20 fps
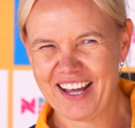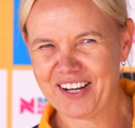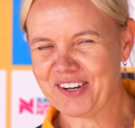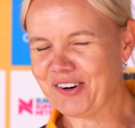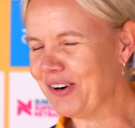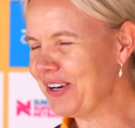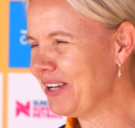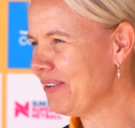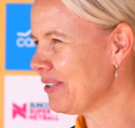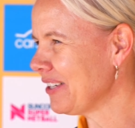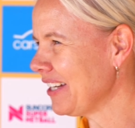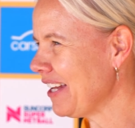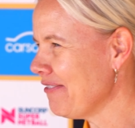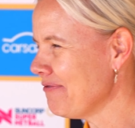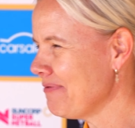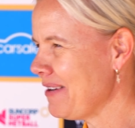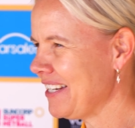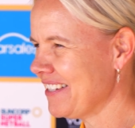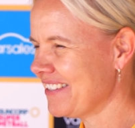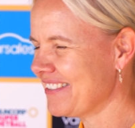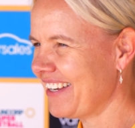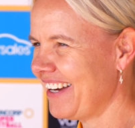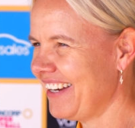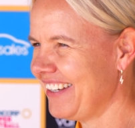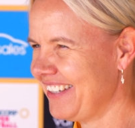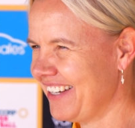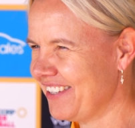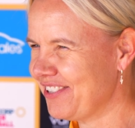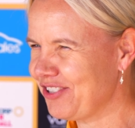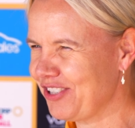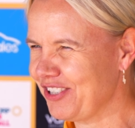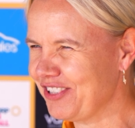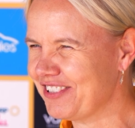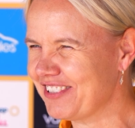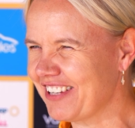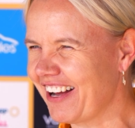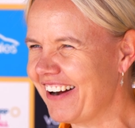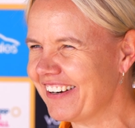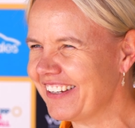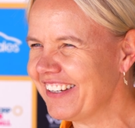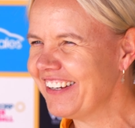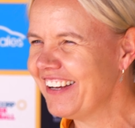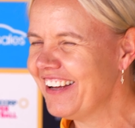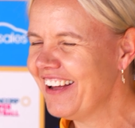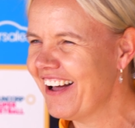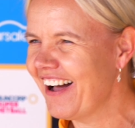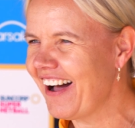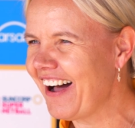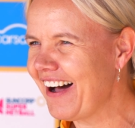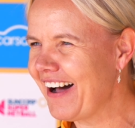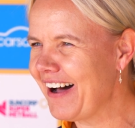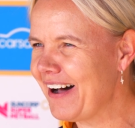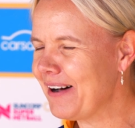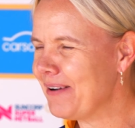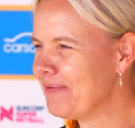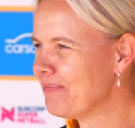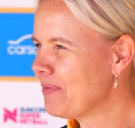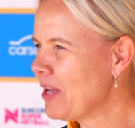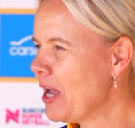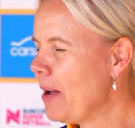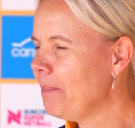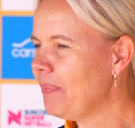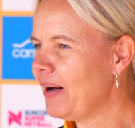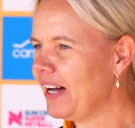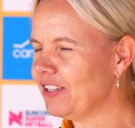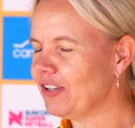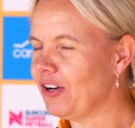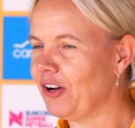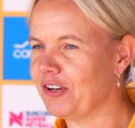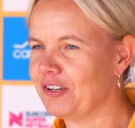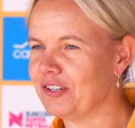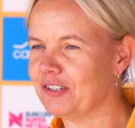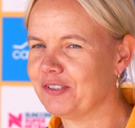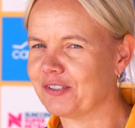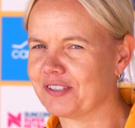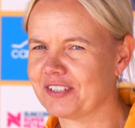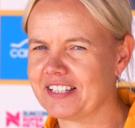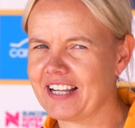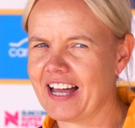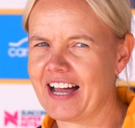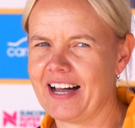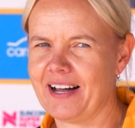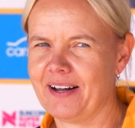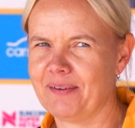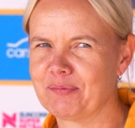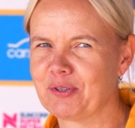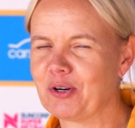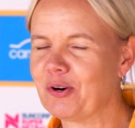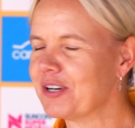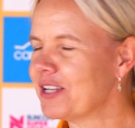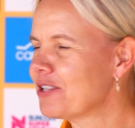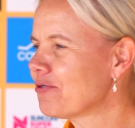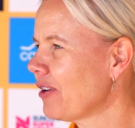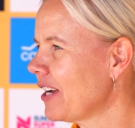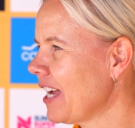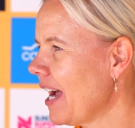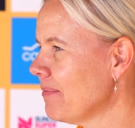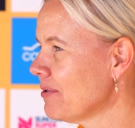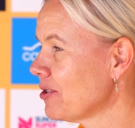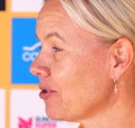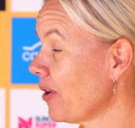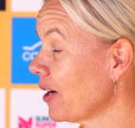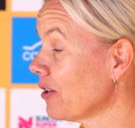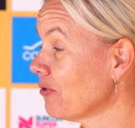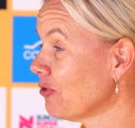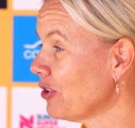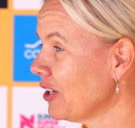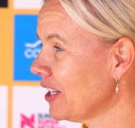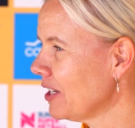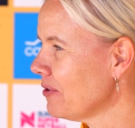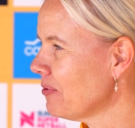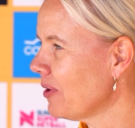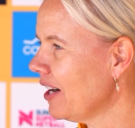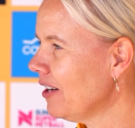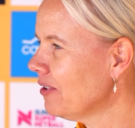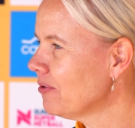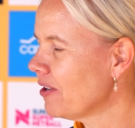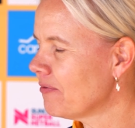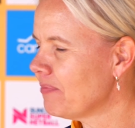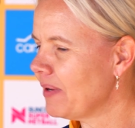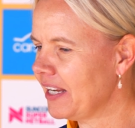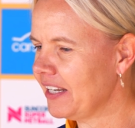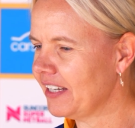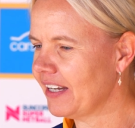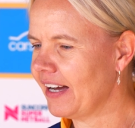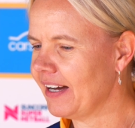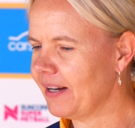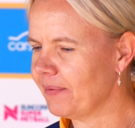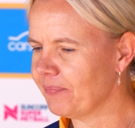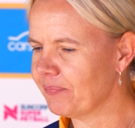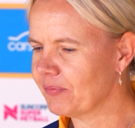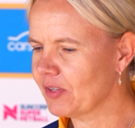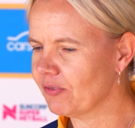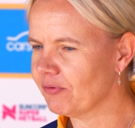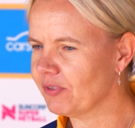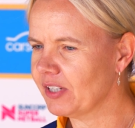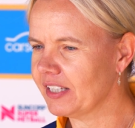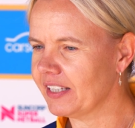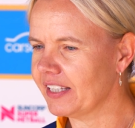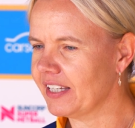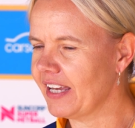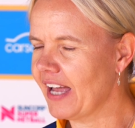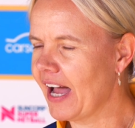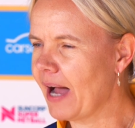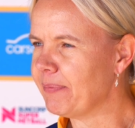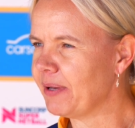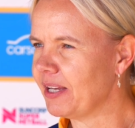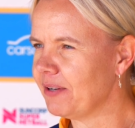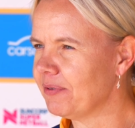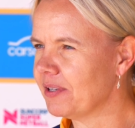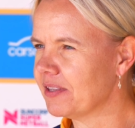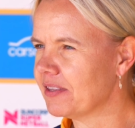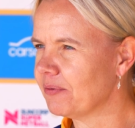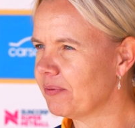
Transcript: Courtney would love me to say, yes, she's starting. Um, but no, look, um, Courtney's rehab is going really well. We've been um, really happy with